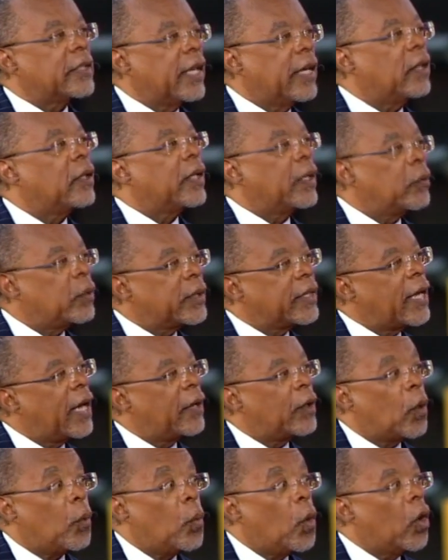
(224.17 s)
legally
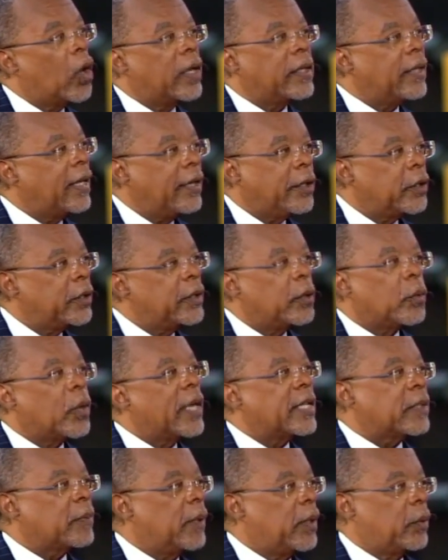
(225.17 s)
without a warrant. He couldn't
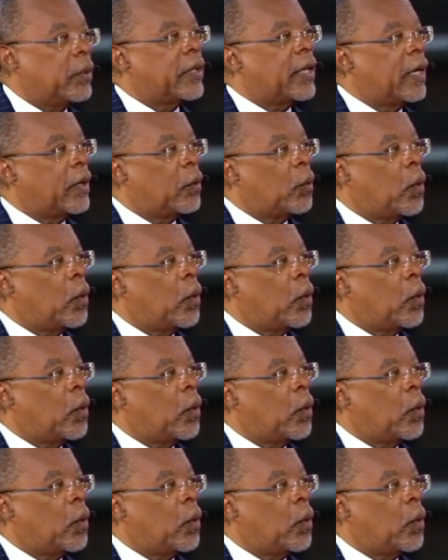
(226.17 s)
arrest me without